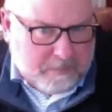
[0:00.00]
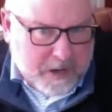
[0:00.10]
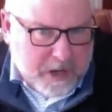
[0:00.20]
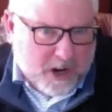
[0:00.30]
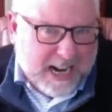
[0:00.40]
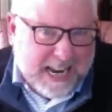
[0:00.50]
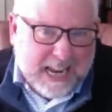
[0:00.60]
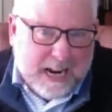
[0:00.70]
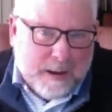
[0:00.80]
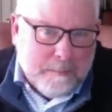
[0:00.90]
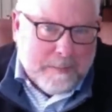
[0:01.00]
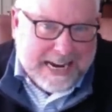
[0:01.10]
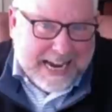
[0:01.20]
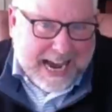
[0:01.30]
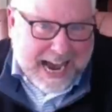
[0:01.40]
You're going to get a
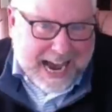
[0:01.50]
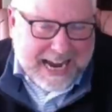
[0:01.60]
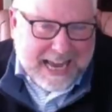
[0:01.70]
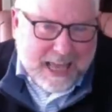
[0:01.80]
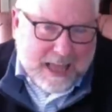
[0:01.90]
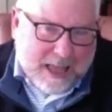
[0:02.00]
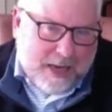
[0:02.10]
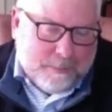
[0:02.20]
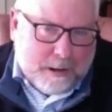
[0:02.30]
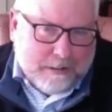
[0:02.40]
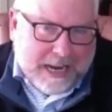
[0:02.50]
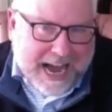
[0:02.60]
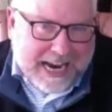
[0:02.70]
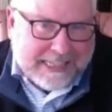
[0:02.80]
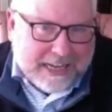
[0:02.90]
mid to high, I think probably
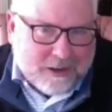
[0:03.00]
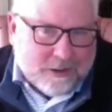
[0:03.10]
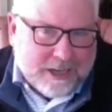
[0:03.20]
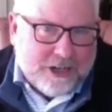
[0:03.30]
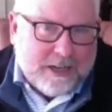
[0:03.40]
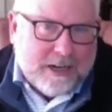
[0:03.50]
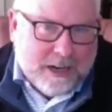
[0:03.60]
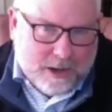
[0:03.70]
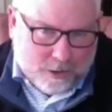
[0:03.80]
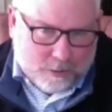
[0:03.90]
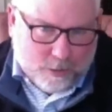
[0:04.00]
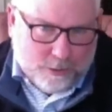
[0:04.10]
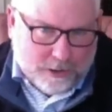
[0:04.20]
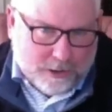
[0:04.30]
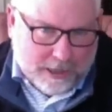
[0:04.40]
high single digit
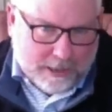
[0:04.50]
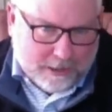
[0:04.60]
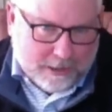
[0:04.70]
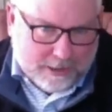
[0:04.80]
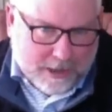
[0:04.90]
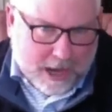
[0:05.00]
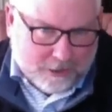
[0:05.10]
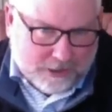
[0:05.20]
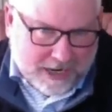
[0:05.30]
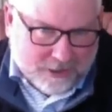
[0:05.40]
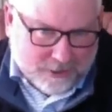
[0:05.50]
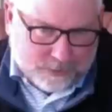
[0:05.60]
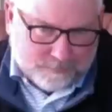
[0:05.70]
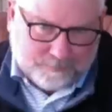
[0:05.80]
growth in dollar sales.